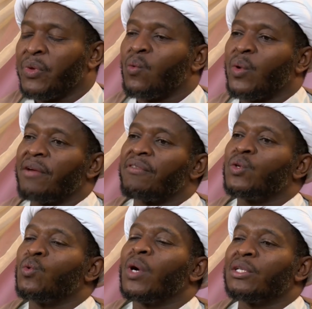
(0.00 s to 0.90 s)
Wherever
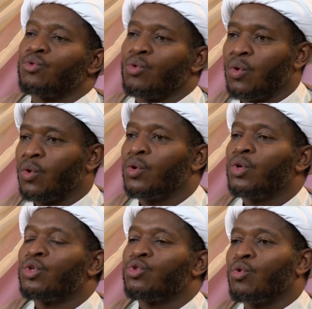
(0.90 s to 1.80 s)
you want to go
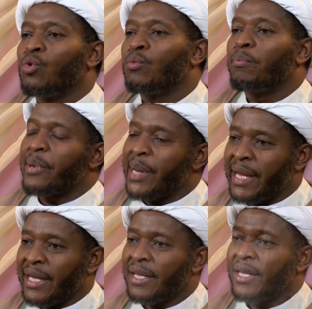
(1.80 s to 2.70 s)
to
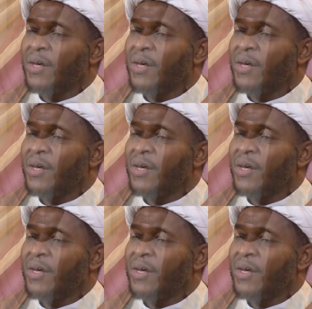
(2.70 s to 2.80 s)
pray,